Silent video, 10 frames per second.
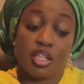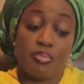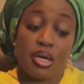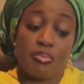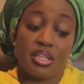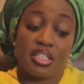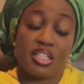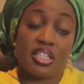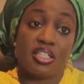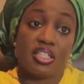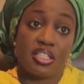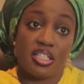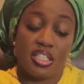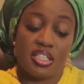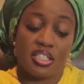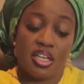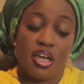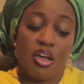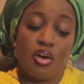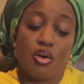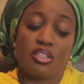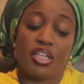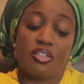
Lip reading: departments, and agencies, other